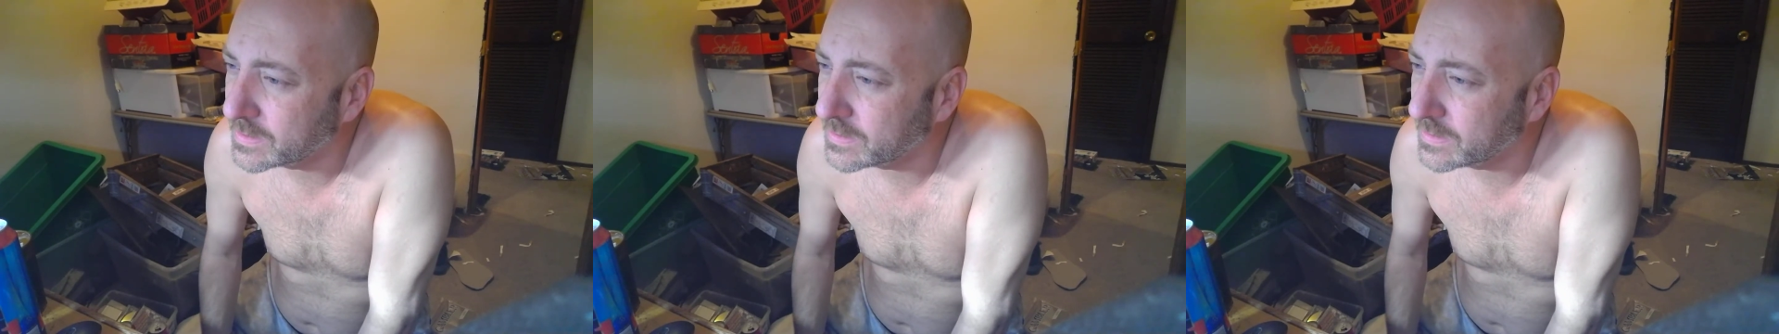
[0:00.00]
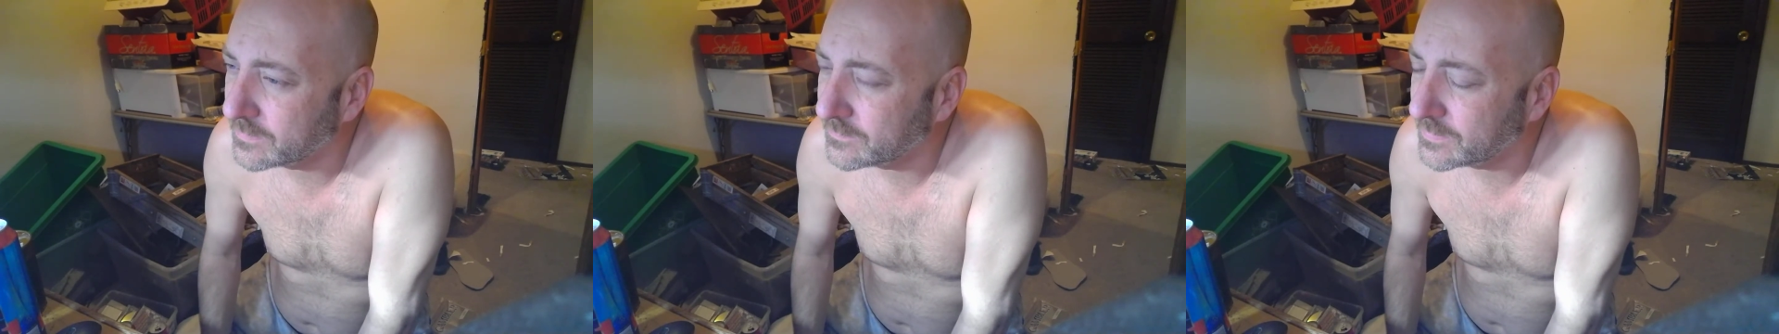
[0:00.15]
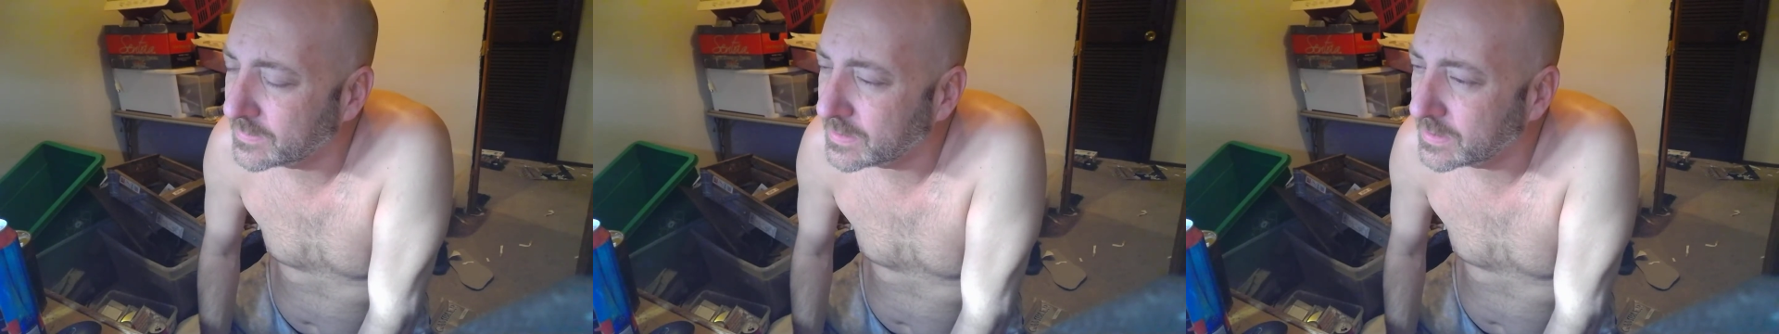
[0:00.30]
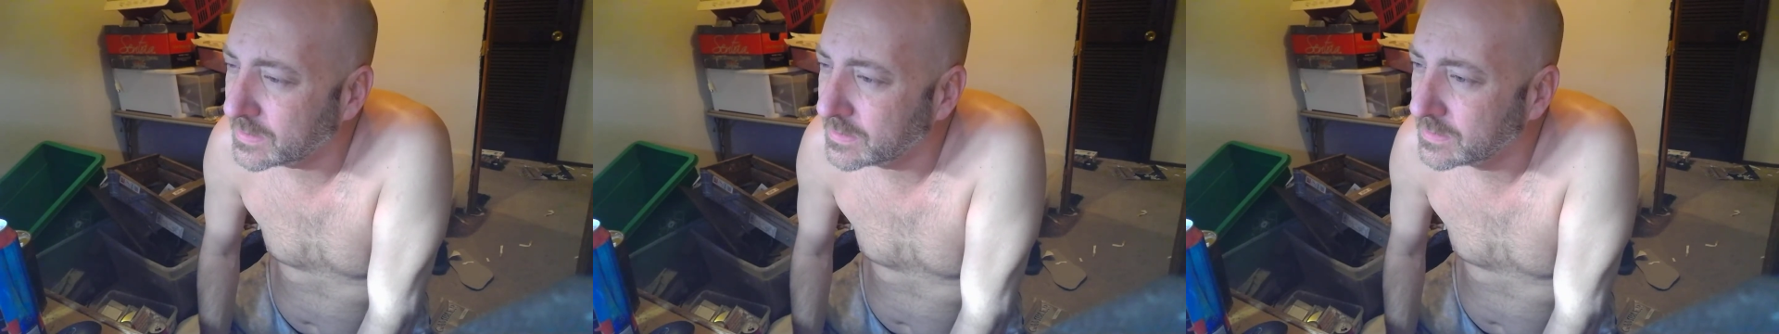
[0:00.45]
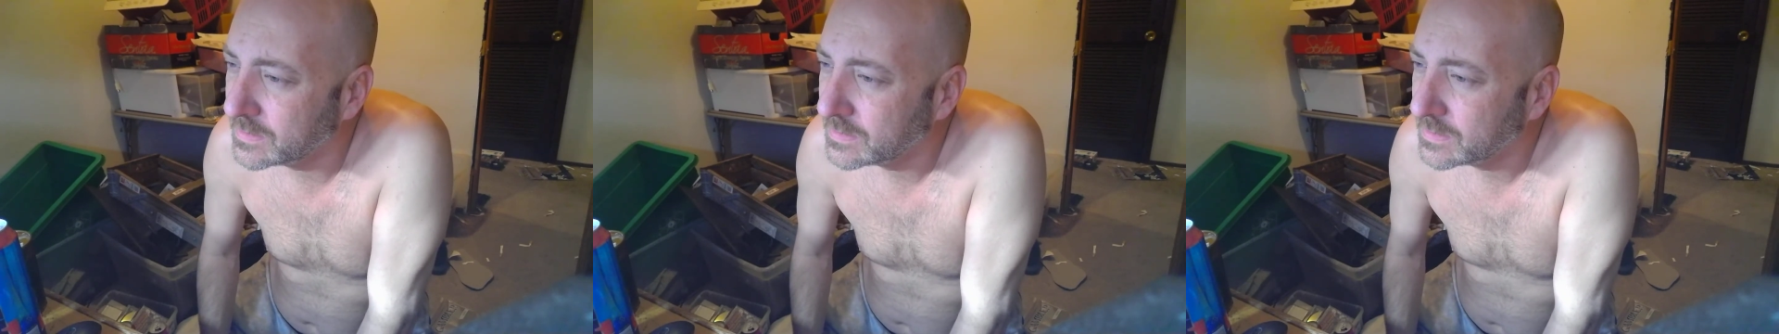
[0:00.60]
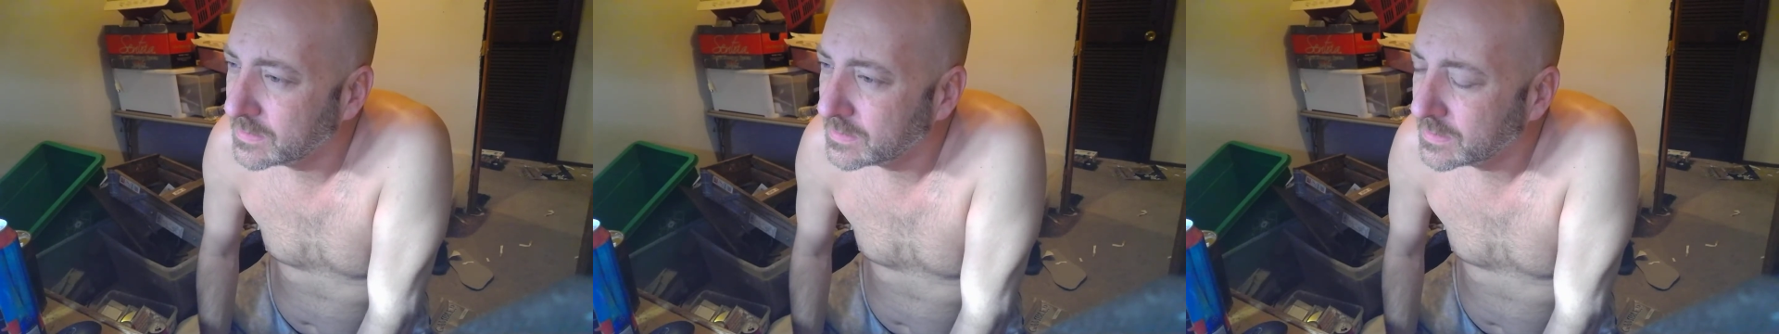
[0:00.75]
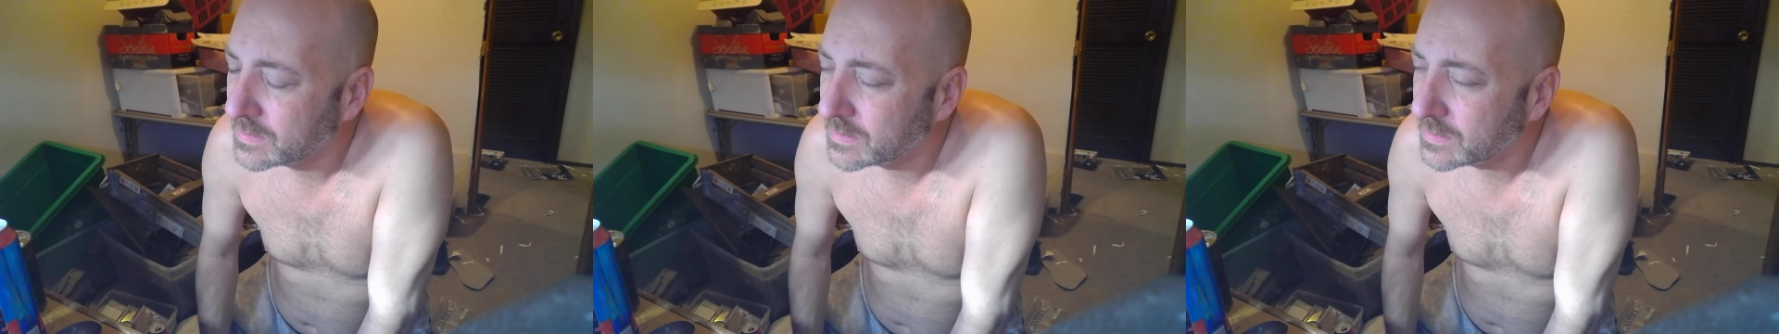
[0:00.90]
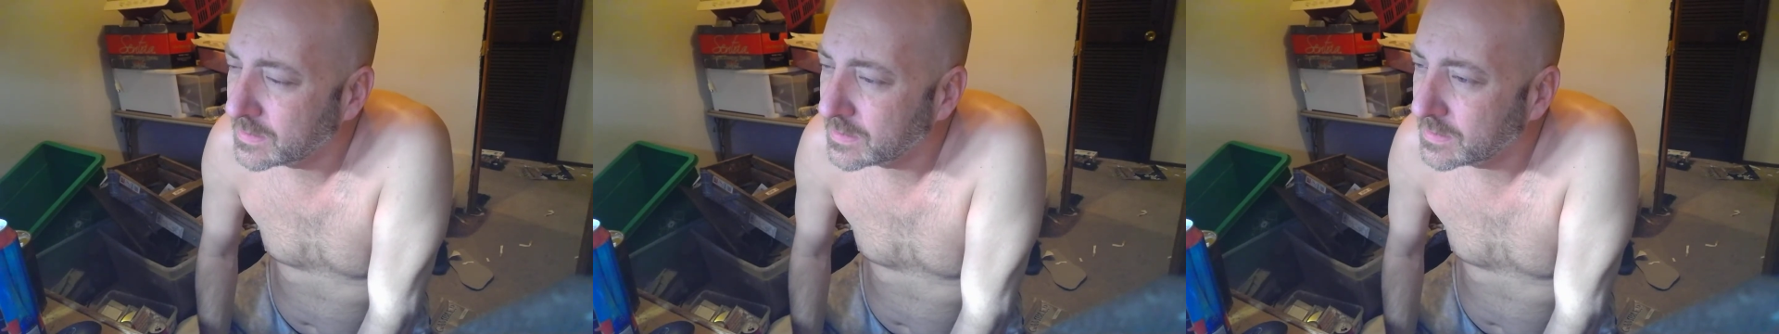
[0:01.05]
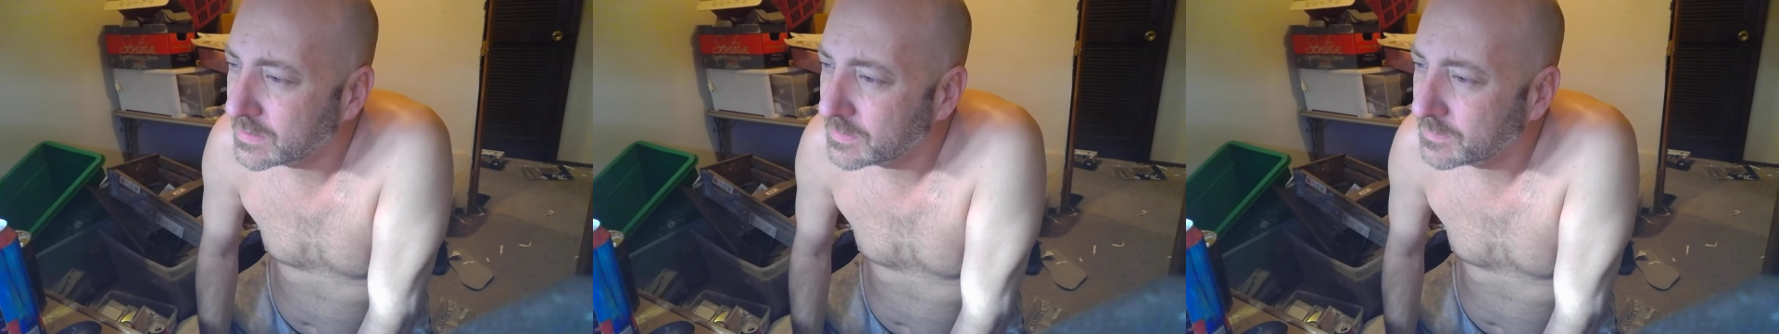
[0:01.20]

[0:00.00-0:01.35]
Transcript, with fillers: of uh, uh,